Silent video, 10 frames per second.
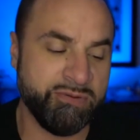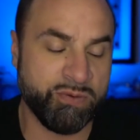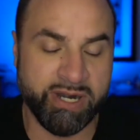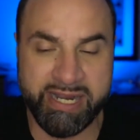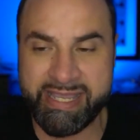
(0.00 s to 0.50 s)

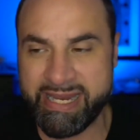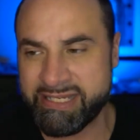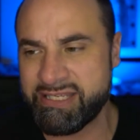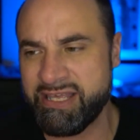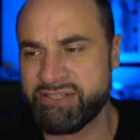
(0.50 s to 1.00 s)
we're going to get
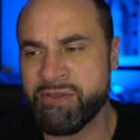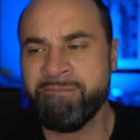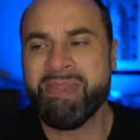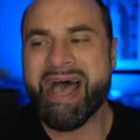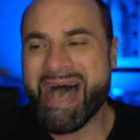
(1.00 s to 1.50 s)
into this.
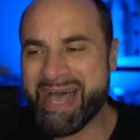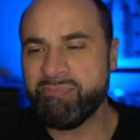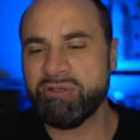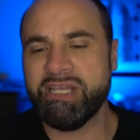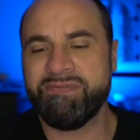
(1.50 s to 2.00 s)
I
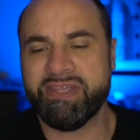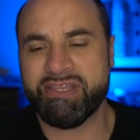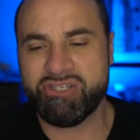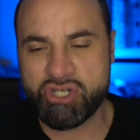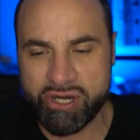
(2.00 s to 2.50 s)
believe that
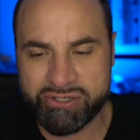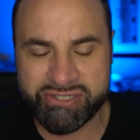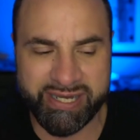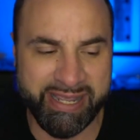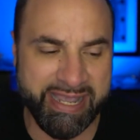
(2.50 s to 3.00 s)
the church
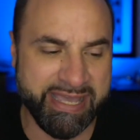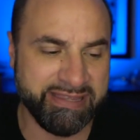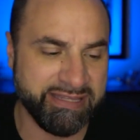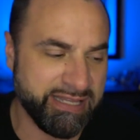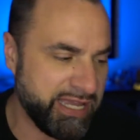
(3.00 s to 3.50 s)
today,
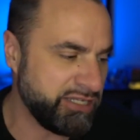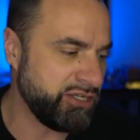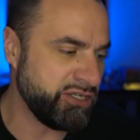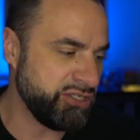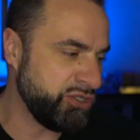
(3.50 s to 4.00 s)
and
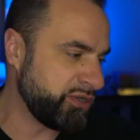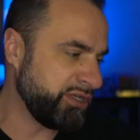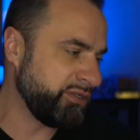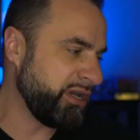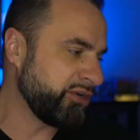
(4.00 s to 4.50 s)
you
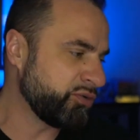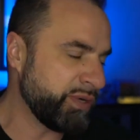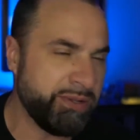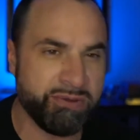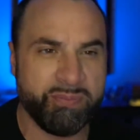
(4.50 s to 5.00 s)
can
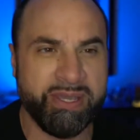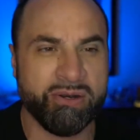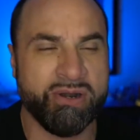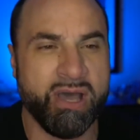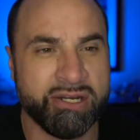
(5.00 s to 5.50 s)
agree with me
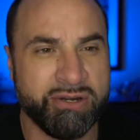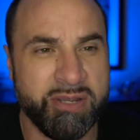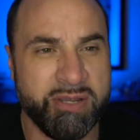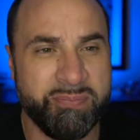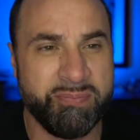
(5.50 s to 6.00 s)
or not agree,
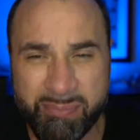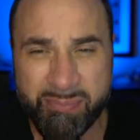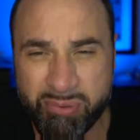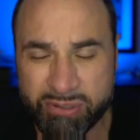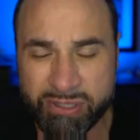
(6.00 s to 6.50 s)
but I
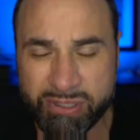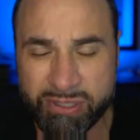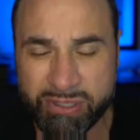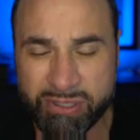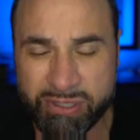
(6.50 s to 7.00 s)
believe we've
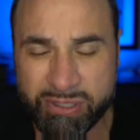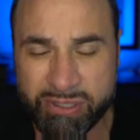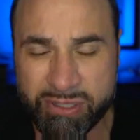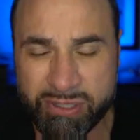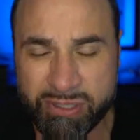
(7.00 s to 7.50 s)

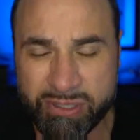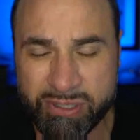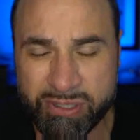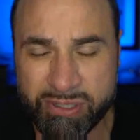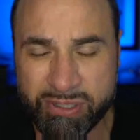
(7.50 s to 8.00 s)
trained
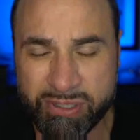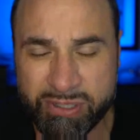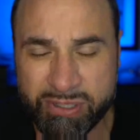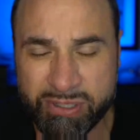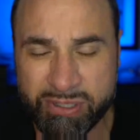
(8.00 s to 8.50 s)
people
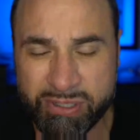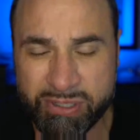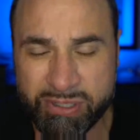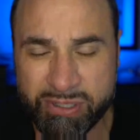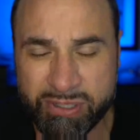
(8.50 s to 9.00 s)
to
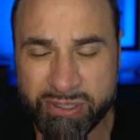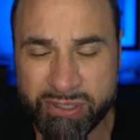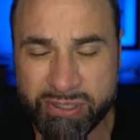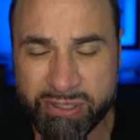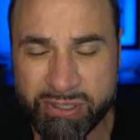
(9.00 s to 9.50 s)
come to
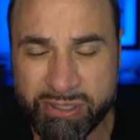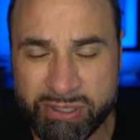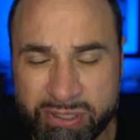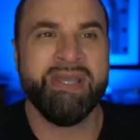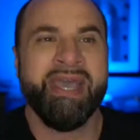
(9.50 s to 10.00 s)
church